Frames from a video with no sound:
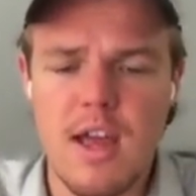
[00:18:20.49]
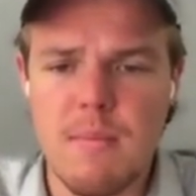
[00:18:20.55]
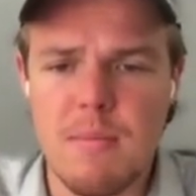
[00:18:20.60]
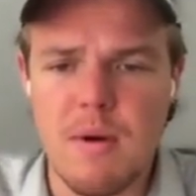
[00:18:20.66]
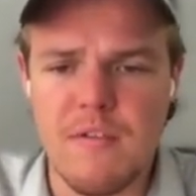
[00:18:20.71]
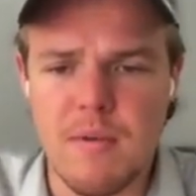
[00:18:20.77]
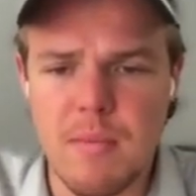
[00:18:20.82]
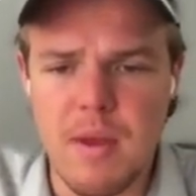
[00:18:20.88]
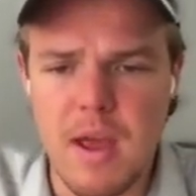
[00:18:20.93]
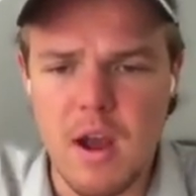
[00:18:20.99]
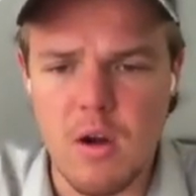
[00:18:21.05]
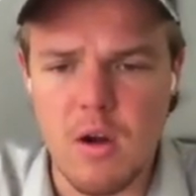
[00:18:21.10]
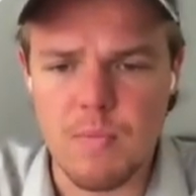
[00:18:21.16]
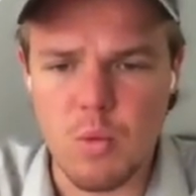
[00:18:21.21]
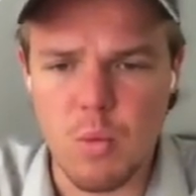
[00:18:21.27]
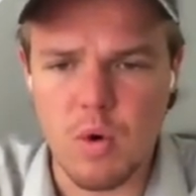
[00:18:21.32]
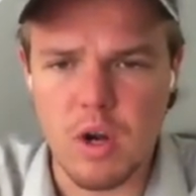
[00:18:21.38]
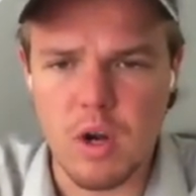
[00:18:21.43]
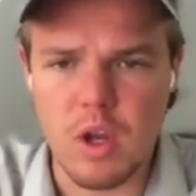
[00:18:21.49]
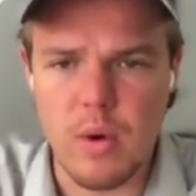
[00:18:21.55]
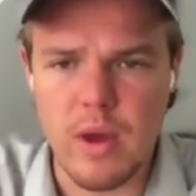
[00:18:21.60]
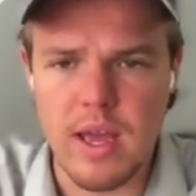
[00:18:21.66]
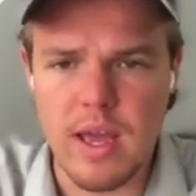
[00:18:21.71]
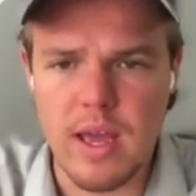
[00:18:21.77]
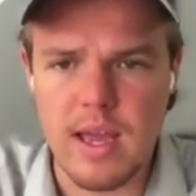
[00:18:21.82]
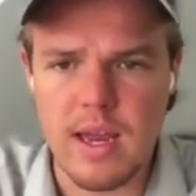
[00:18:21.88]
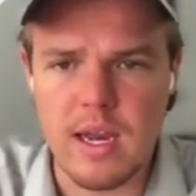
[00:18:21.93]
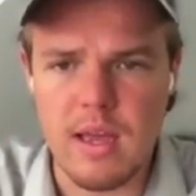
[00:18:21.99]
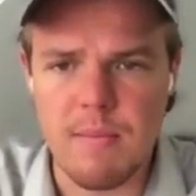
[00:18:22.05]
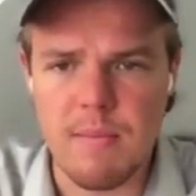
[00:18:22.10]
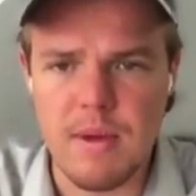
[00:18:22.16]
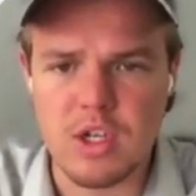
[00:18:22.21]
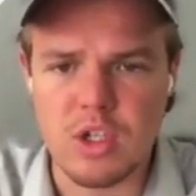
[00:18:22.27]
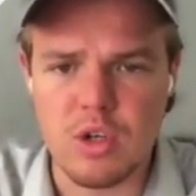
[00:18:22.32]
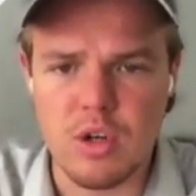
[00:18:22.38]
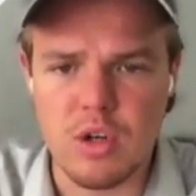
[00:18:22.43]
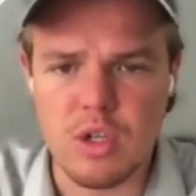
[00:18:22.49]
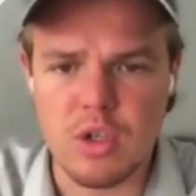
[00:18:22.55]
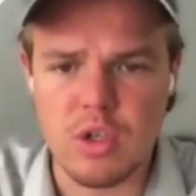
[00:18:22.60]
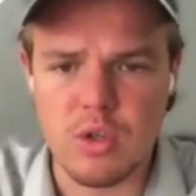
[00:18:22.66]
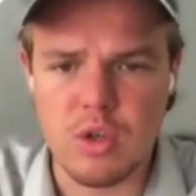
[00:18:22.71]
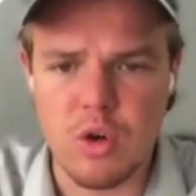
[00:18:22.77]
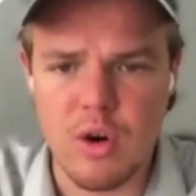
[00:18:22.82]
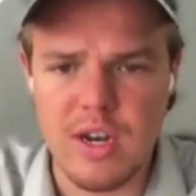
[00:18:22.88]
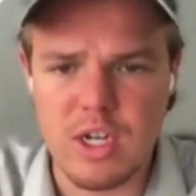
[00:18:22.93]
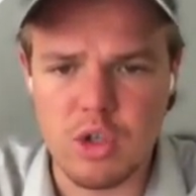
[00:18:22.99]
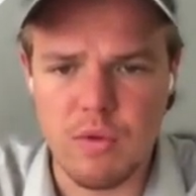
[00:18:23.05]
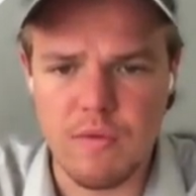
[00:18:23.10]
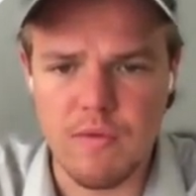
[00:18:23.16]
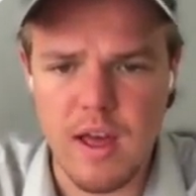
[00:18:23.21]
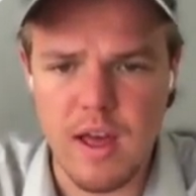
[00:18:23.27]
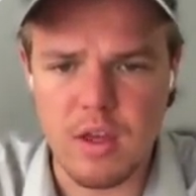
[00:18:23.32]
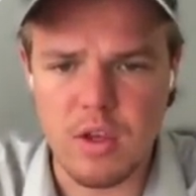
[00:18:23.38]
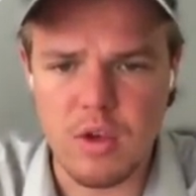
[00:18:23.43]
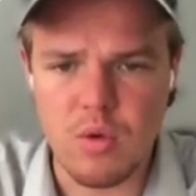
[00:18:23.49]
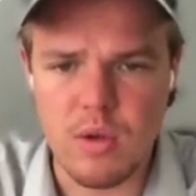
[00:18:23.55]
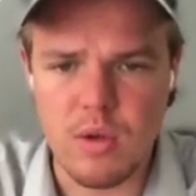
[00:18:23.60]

But from now, we're going to go ahead and make sure to choose our initial value